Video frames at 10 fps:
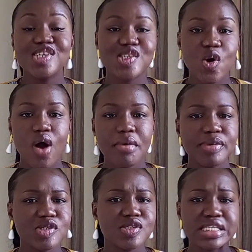So I'm
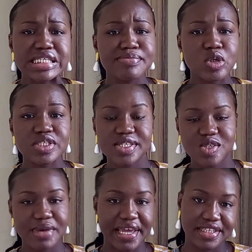about 6 months into
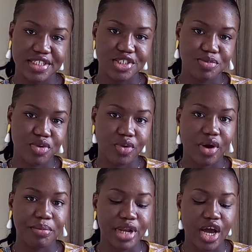my internship program
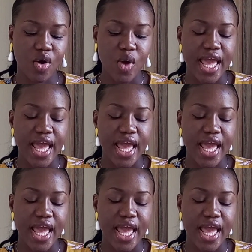now,